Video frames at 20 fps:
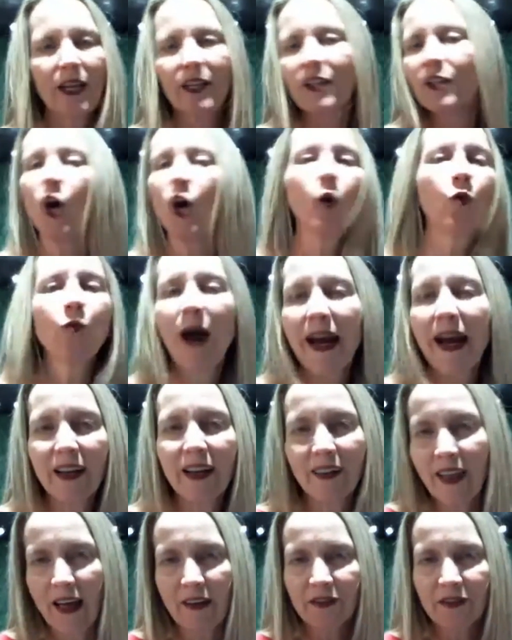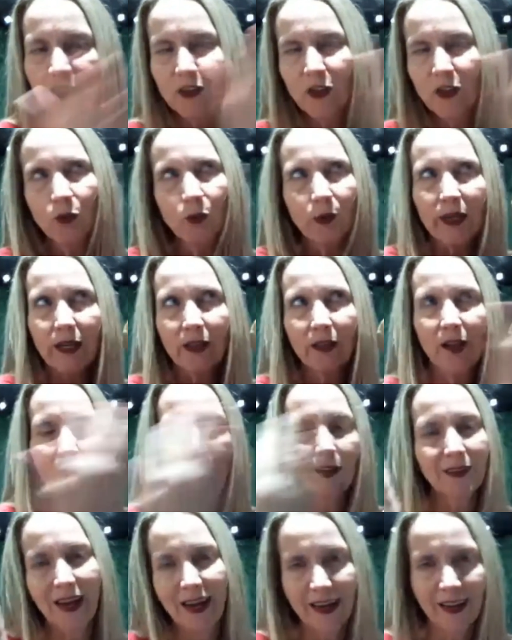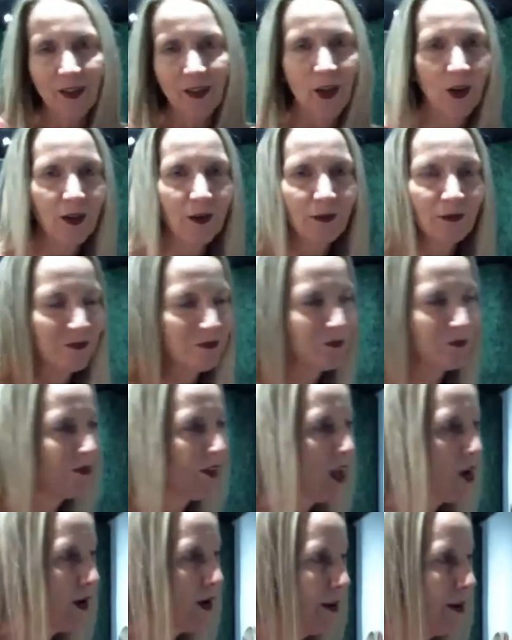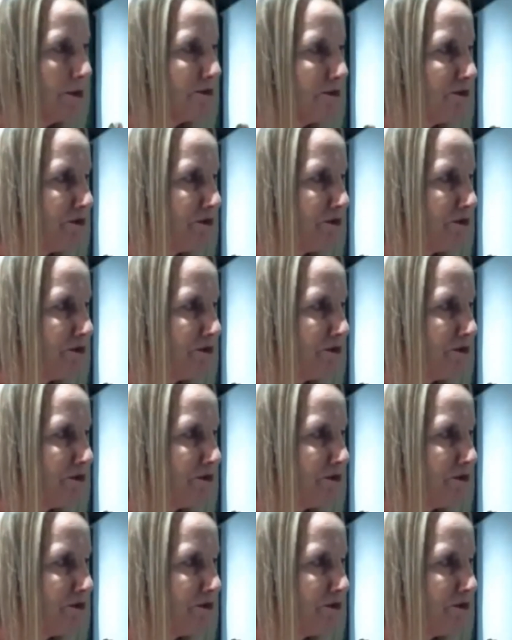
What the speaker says: go right and left, 3 o'clock, 9 o'clock. Okay.